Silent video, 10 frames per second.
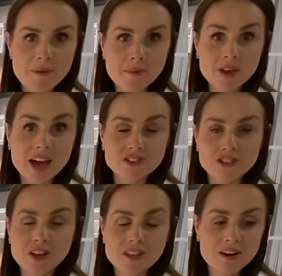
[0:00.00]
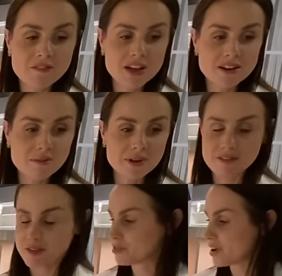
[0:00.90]
um, we actually showed that in a video, didn't
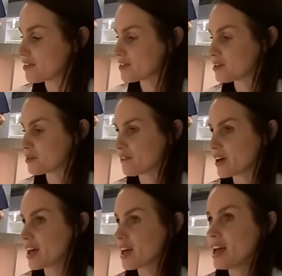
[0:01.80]
we? Yeah. Surprisingly with it.